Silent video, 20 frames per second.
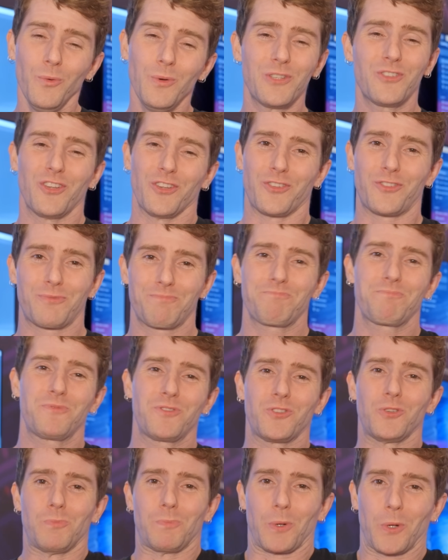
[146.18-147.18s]
which is
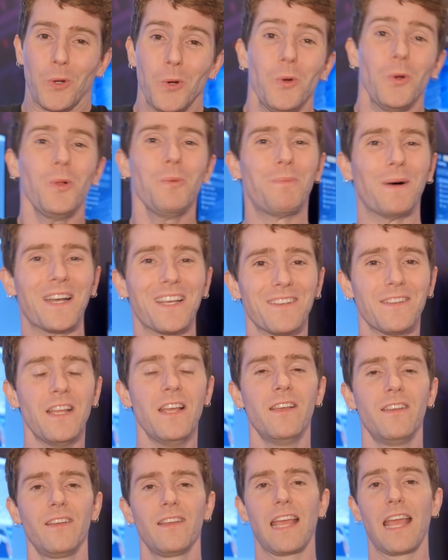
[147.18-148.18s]
super cool, but
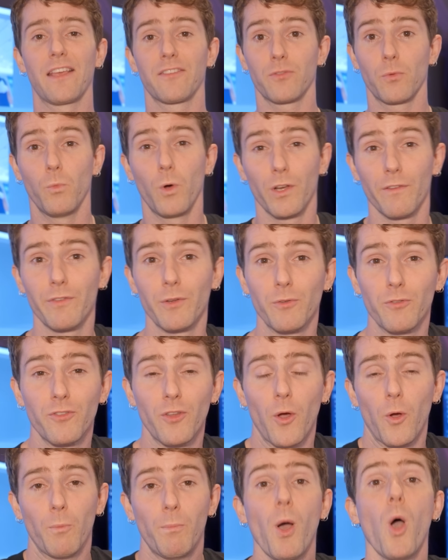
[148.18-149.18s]
as one of you
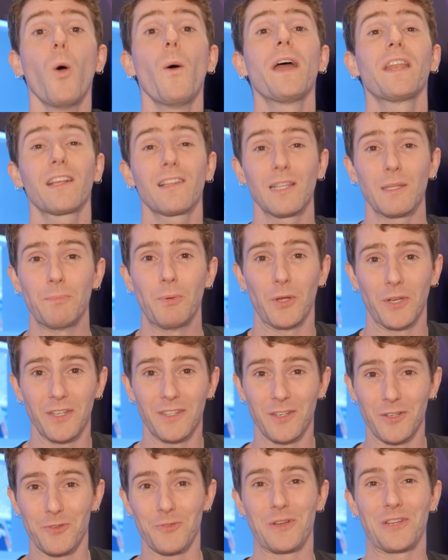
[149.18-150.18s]
so poetically put
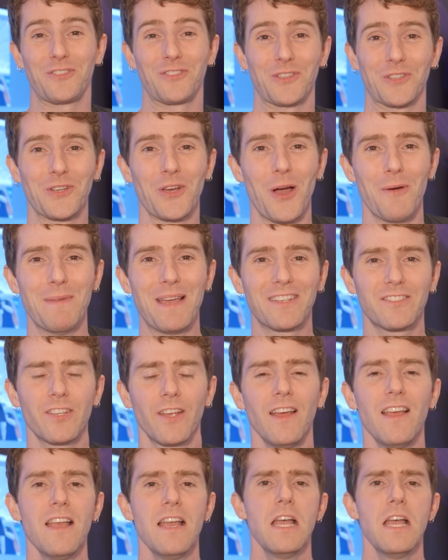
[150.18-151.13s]
it in a recent comment,